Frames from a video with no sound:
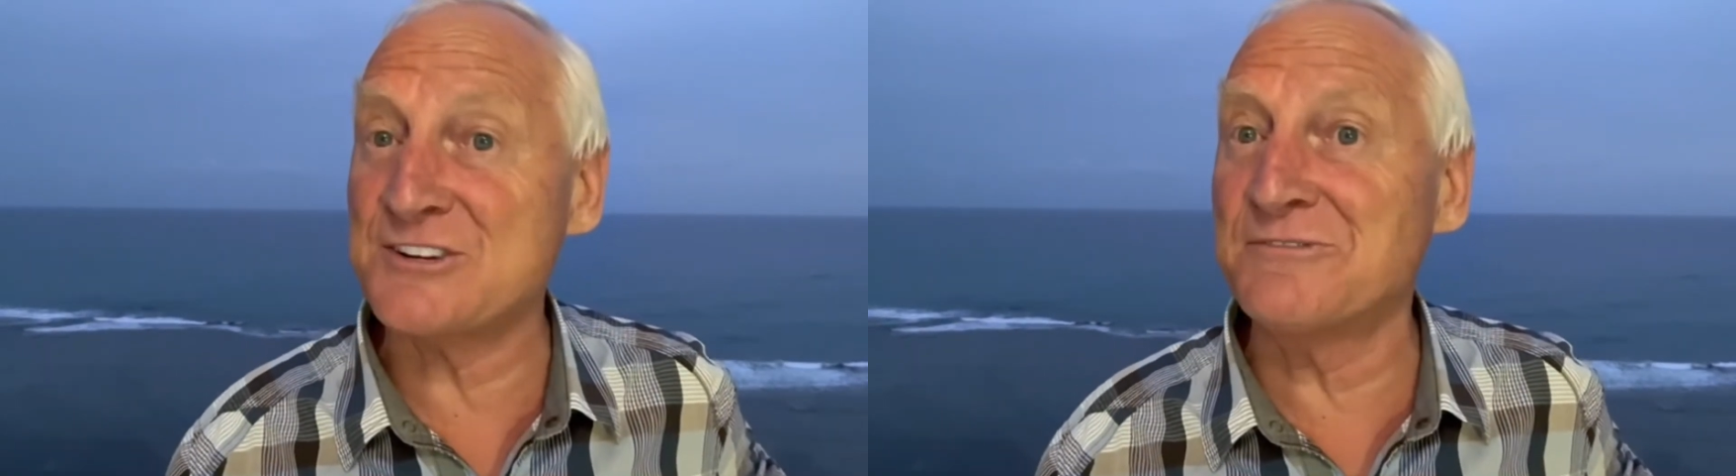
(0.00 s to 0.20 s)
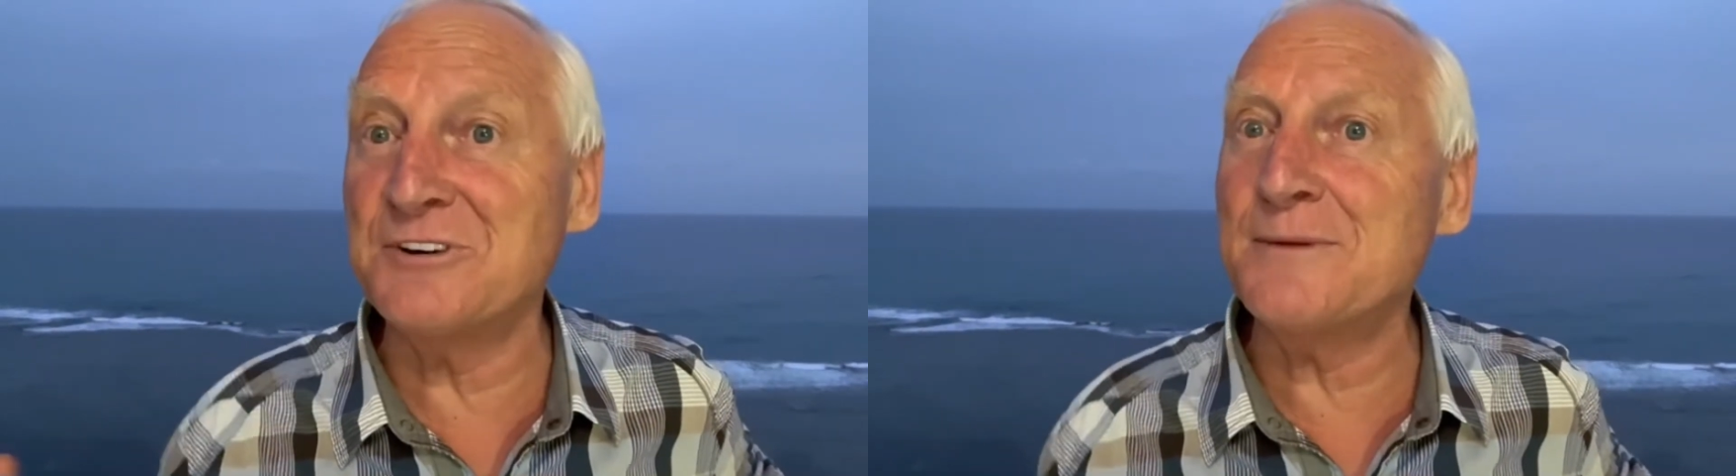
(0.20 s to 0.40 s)

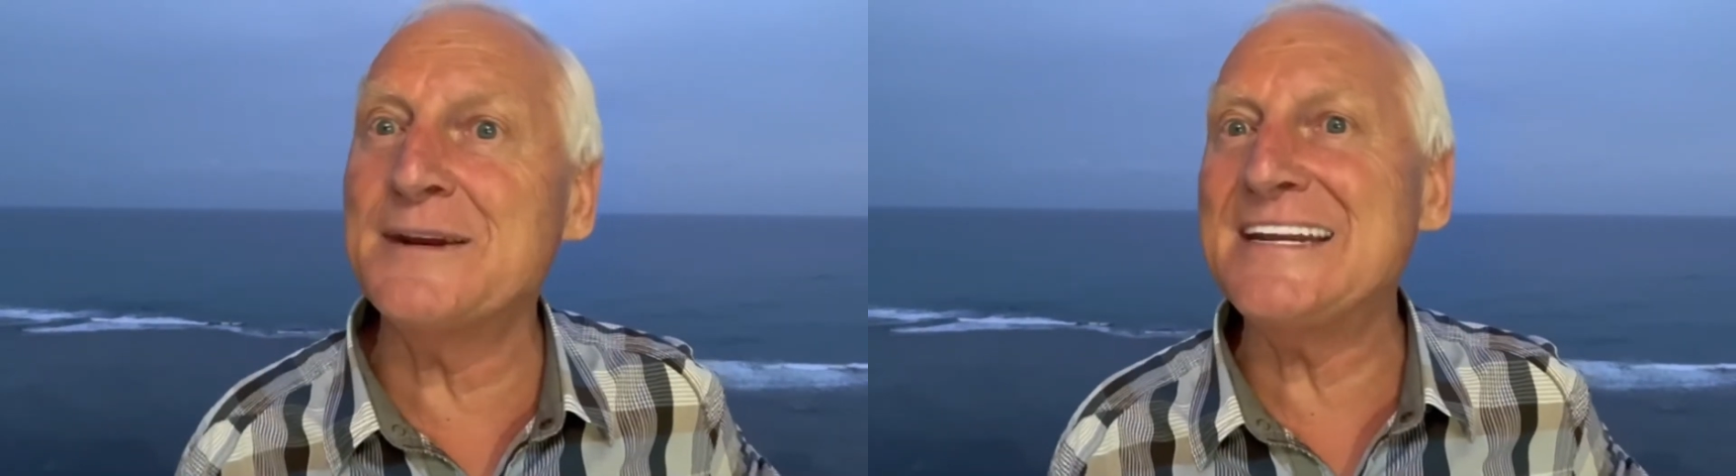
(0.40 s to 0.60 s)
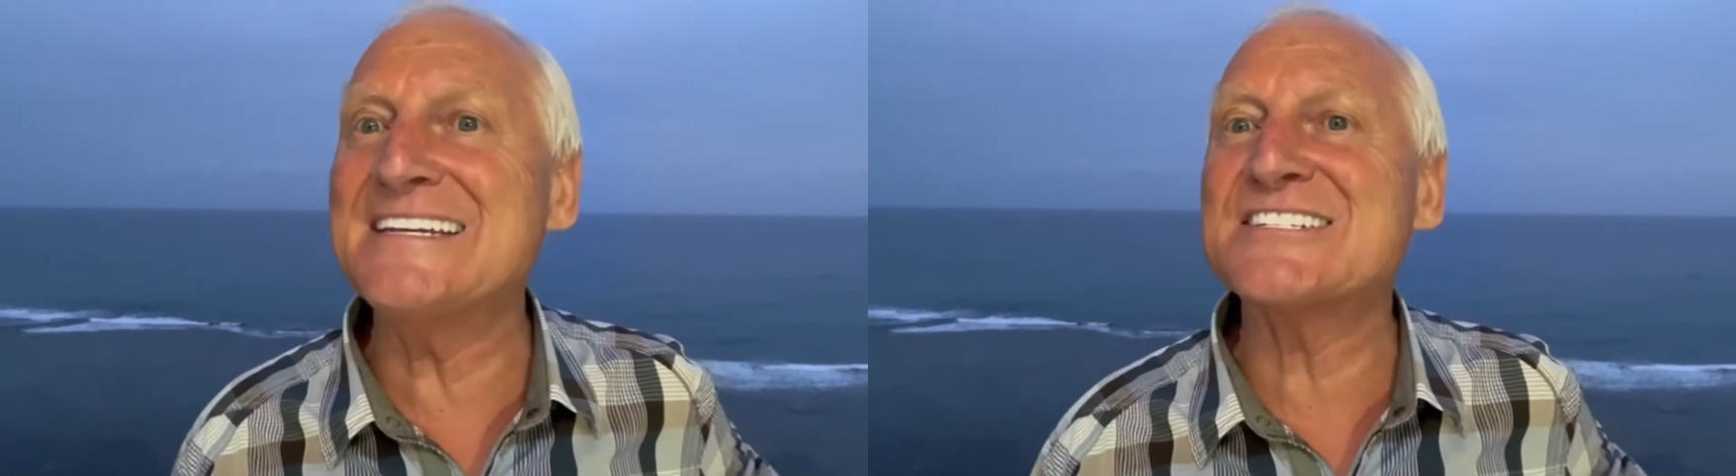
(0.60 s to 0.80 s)
So
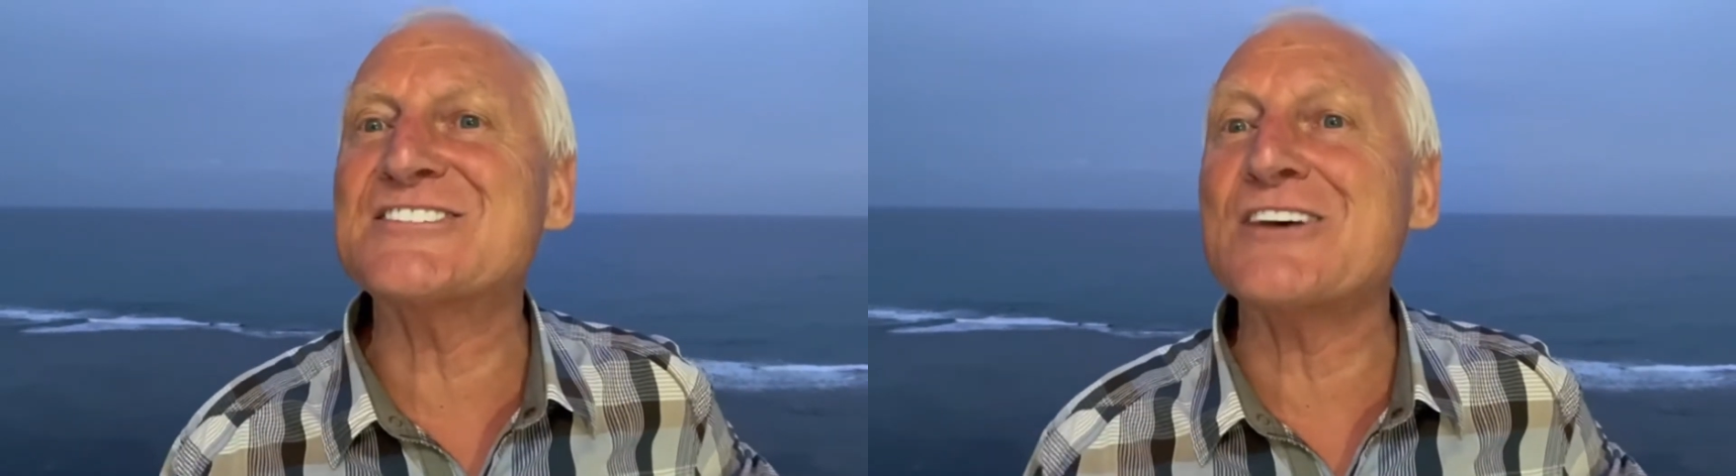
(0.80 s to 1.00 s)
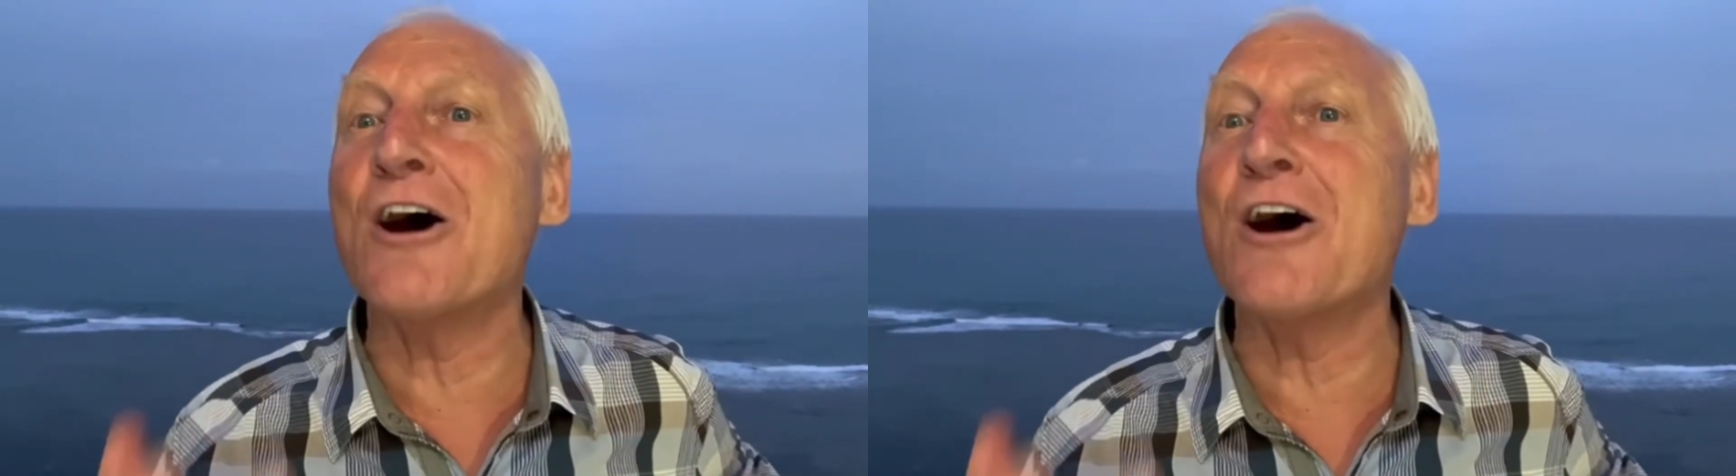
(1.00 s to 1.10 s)
vitamin E is